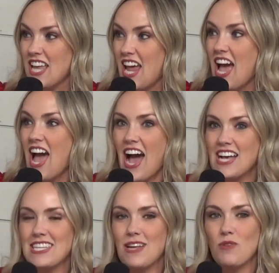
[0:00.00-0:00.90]
And I
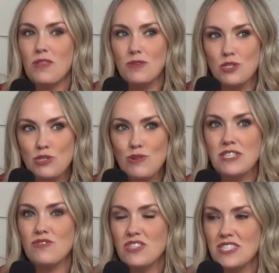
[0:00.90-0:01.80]
sat in one of the most
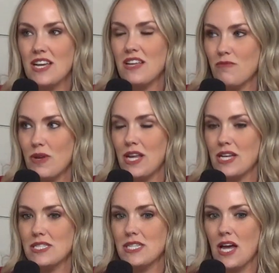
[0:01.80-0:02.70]
stressful executive
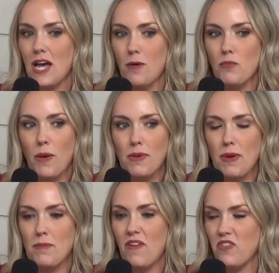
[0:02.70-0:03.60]
meetings probably about a
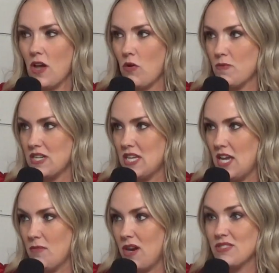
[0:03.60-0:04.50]
month ago with my team.
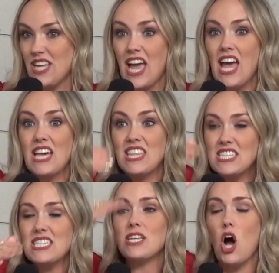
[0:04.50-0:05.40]
And I was like, this
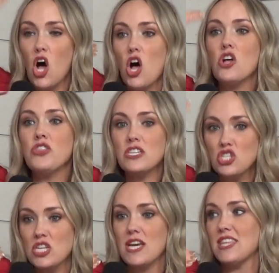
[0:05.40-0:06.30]
is all the
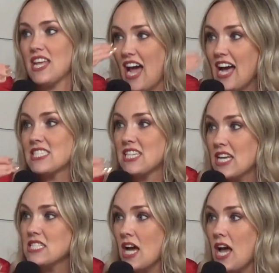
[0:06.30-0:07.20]
shit that has to get
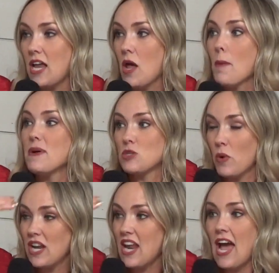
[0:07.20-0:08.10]
done
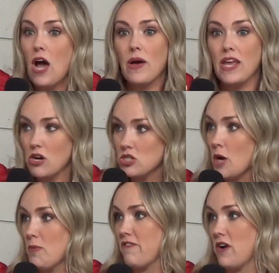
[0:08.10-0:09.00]
between now and
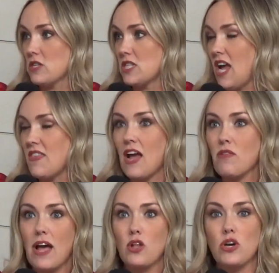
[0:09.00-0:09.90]
October 1st. And they're
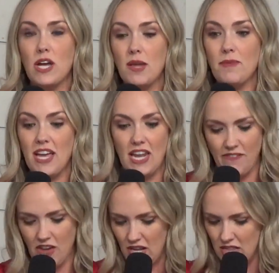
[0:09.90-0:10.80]
like looking at me and I've
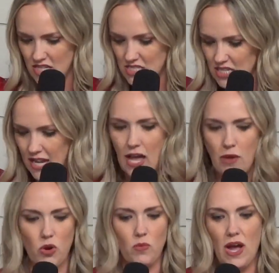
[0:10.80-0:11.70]
got it listed out and
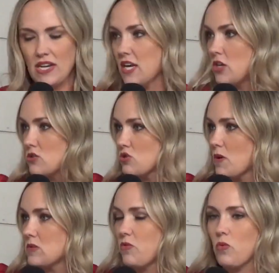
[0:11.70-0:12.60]
we're writing down who's
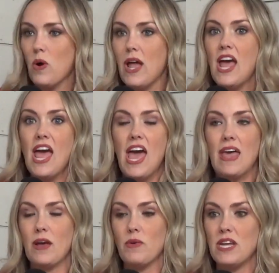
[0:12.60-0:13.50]
responsible for what. And
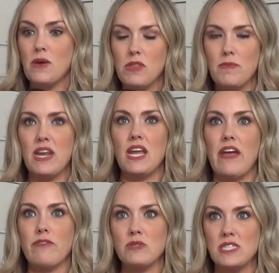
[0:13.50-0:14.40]
like we get done with the meeting and
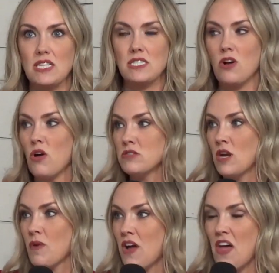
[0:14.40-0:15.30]
everyone's like still holding their
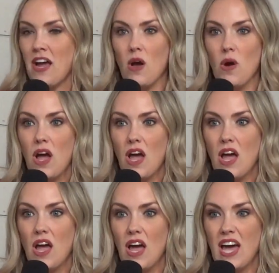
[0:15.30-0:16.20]
breath. I go,
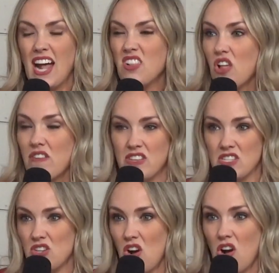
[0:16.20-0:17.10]
and I love this,
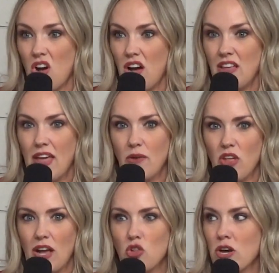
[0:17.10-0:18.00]
y'all. And they were like,
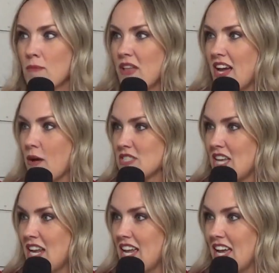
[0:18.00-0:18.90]
look at me like I was
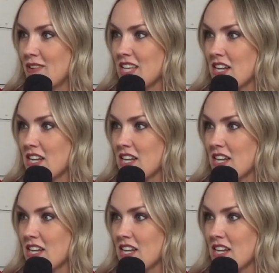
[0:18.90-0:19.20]
kidding. And I was like,